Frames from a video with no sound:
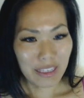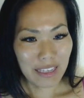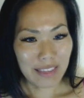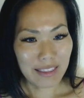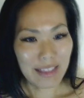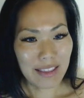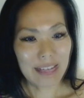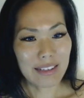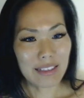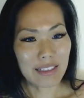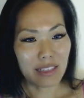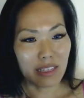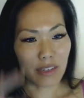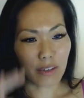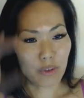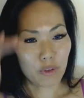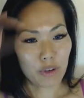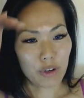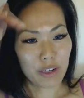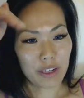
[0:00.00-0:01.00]
get that.
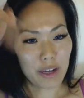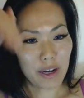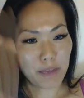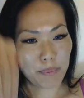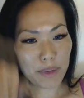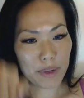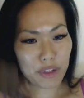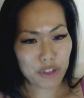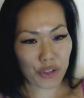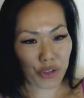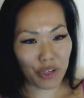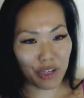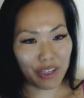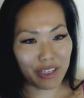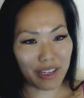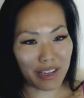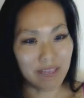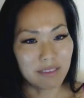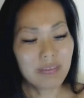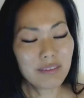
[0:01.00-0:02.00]
Instead of going up and
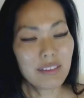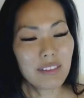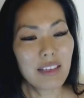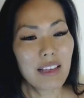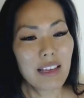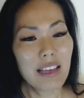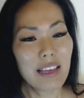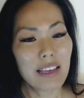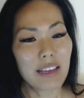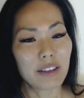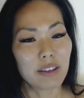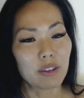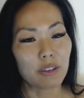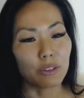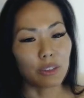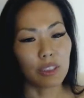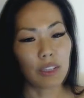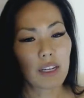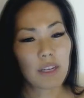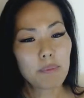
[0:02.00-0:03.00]
straight down, it
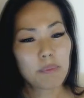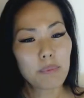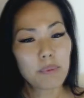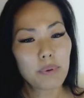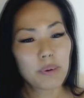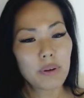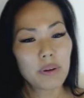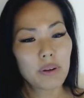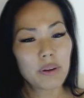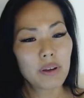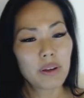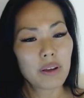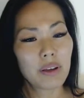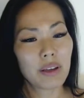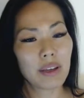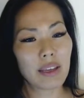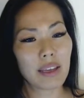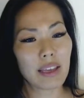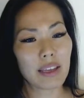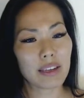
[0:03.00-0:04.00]
goes up
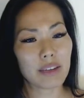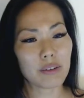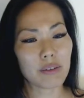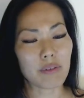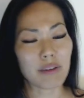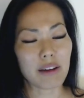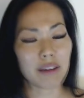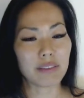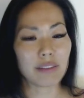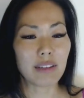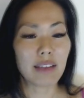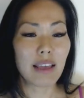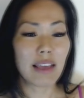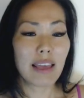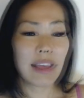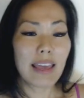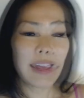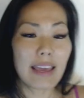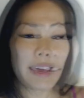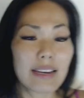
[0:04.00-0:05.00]
and around.
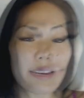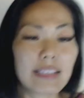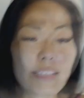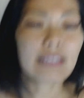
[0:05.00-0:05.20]
And